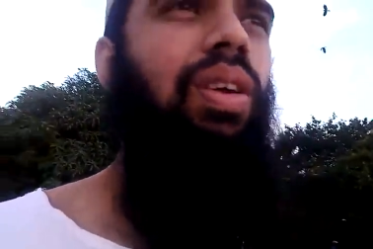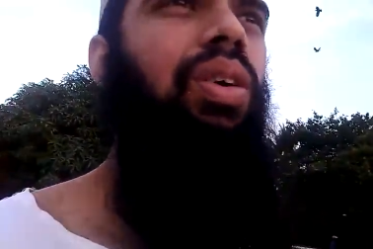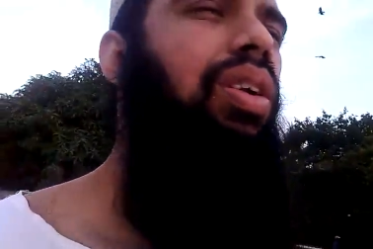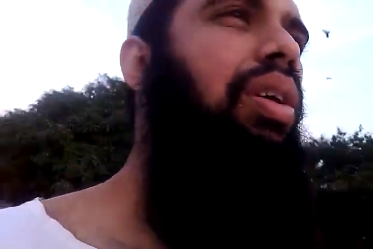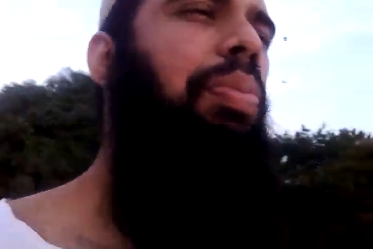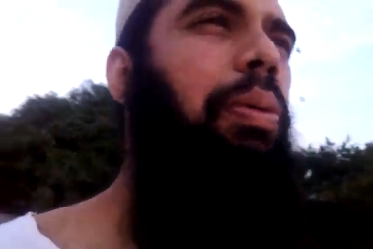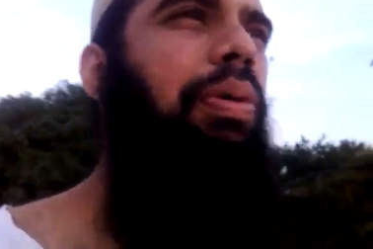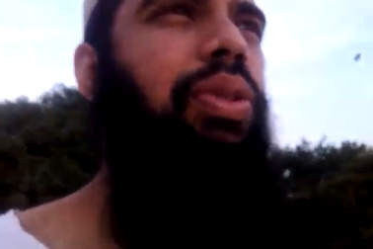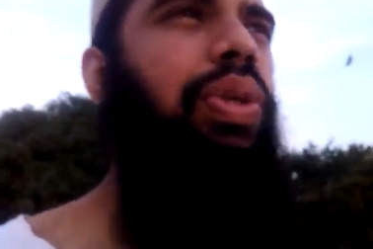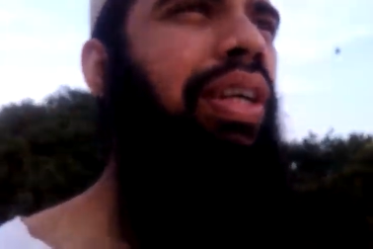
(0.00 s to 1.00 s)
all the
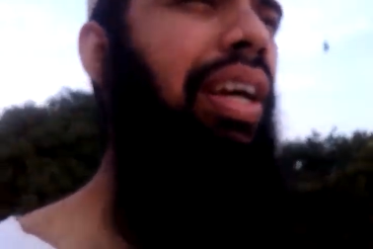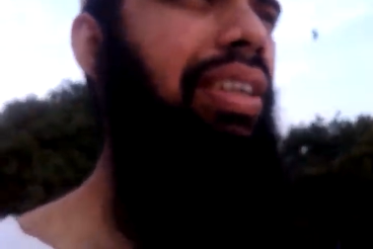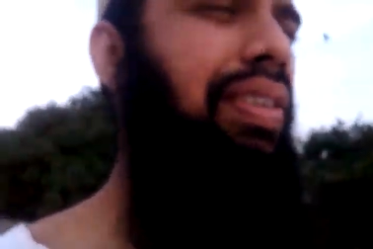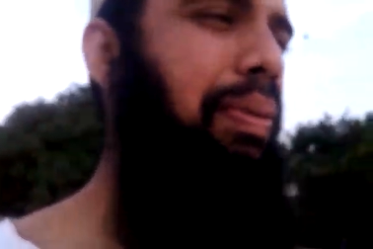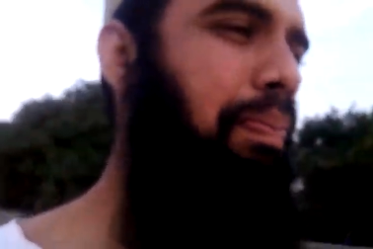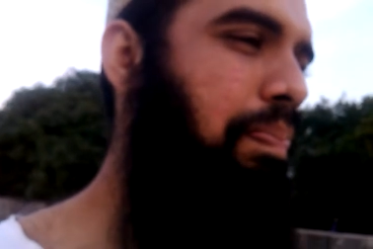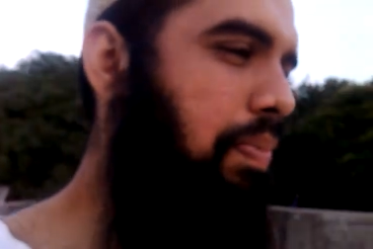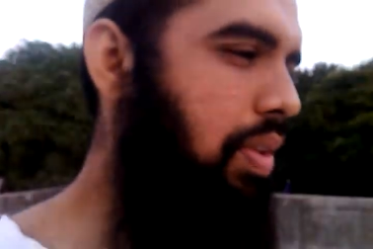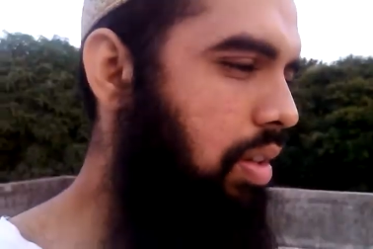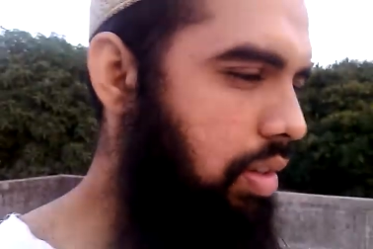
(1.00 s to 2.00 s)
papers went nice,
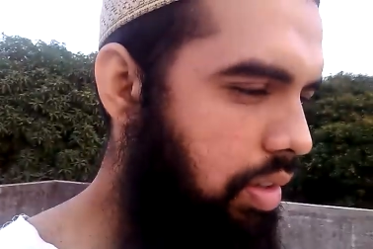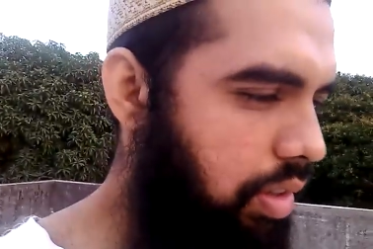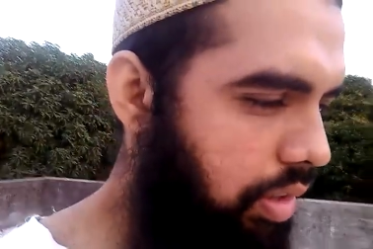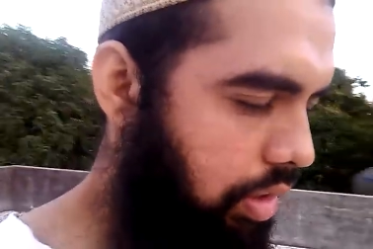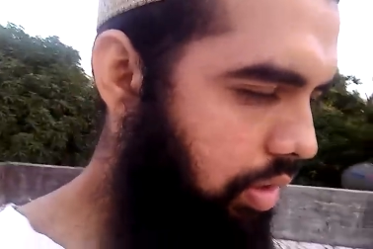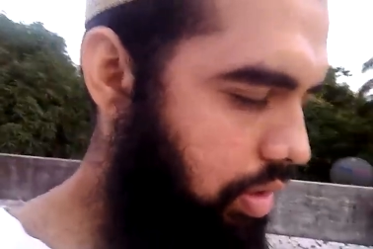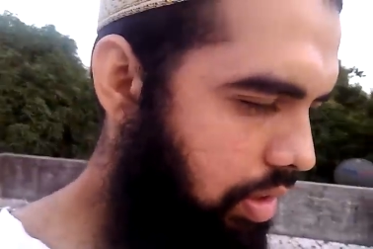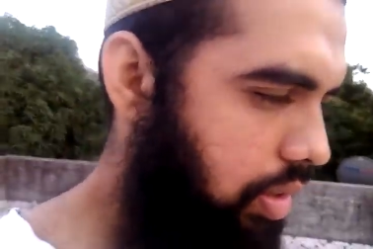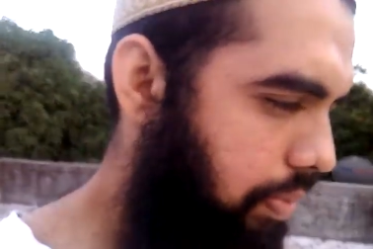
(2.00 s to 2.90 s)
and